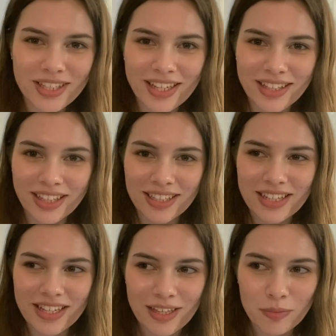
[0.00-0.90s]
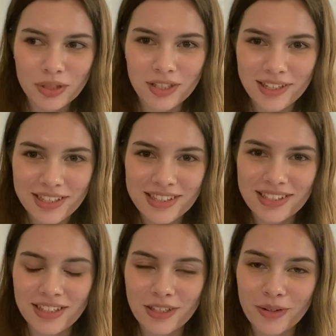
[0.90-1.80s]
in like taking Pilates
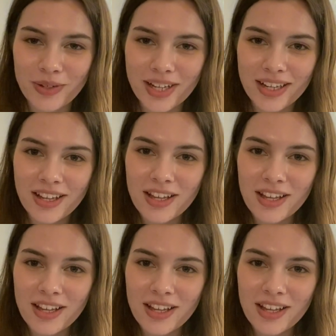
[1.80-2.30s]
and yoga,